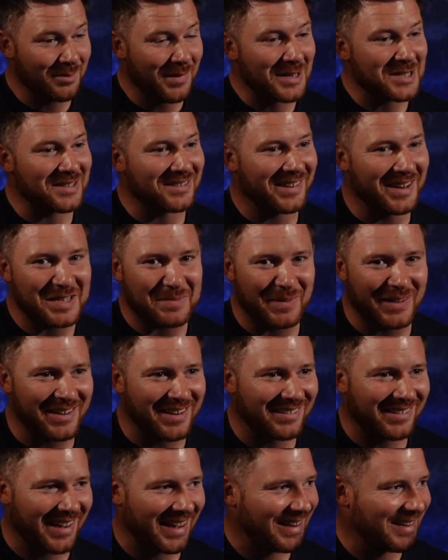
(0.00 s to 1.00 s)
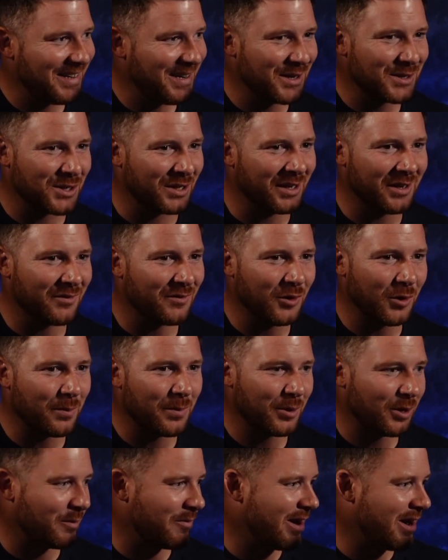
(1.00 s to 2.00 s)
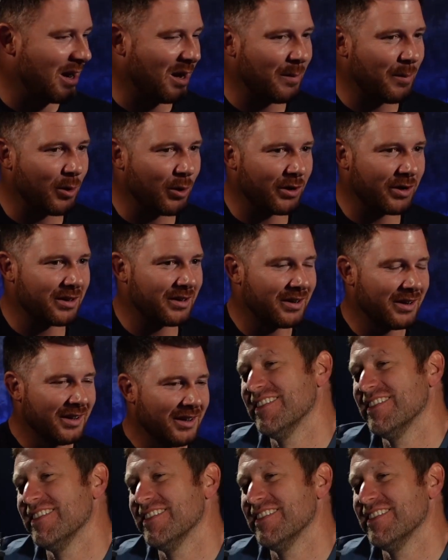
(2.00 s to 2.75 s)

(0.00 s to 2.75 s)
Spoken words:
Imagine the tenant's been in there 10 years and you've not put the rent up, or you're